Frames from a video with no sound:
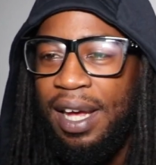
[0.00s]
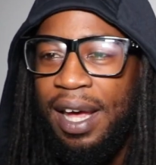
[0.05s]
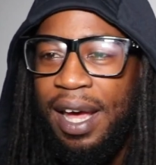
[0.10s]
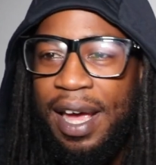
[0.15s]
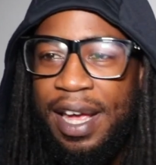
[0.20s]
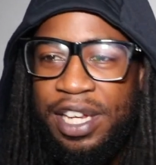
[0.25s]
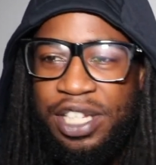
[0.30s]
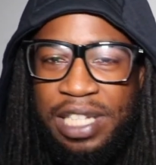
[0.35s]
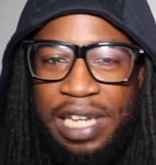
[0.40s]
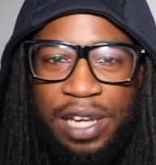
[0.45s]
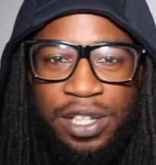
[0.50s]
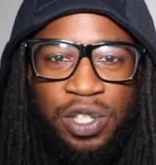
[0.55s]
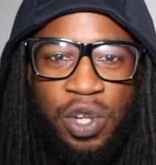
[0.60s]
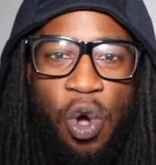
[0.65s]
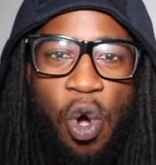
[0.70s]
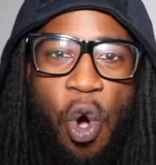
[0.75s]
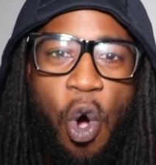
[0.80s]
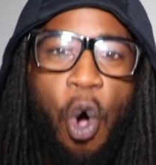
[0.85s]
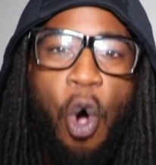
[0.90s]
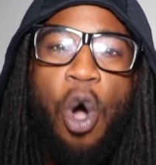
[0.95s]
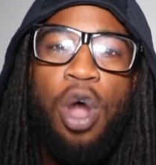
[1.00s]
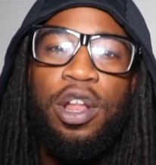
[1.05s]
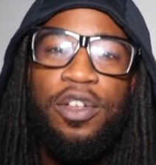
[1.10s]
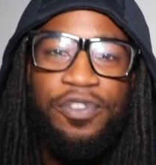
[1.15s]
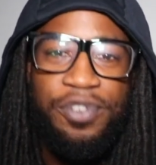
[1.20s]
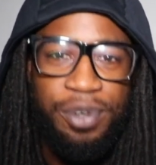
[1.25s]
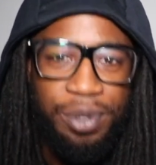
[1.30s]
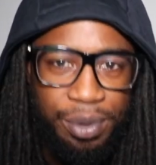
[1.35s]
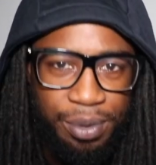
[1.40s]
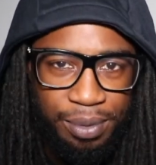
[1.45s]
And shouts to all
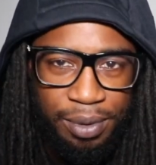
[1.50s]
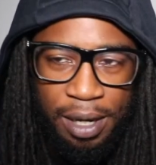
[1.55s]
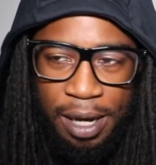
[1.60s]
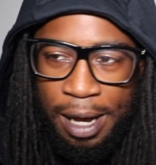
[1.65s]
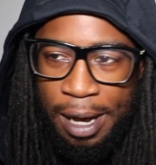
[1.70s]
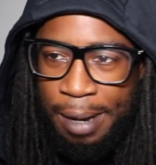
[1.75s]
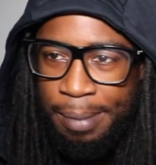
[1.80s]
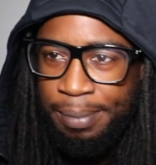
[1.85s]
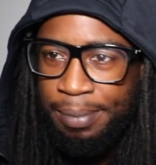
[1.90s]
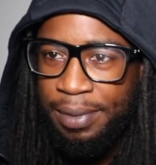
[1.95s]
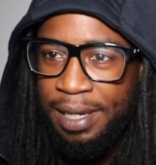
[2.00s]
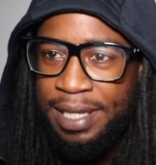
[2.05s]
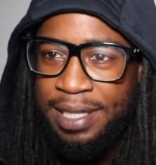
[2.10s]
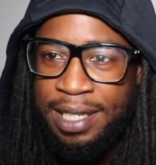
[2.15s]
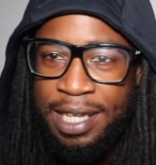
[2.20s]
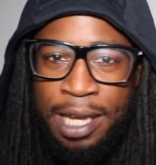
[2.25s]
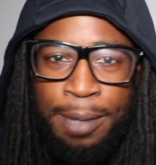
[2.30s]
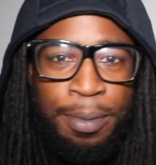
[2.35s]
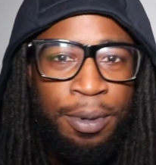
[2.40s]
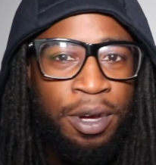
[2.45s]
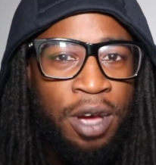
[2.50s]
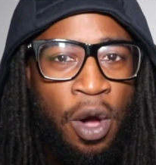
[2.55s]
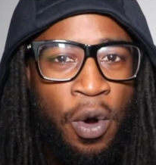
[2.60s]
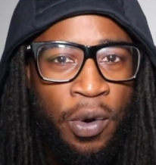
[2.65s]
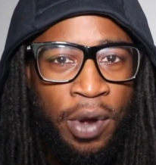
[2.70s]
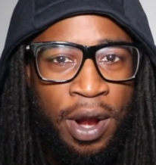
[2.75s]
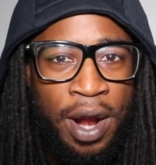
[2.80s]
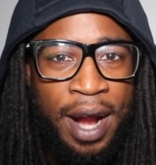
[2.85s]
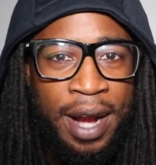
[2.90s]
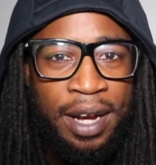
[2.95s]
of you. Um, let's keep it going, all right?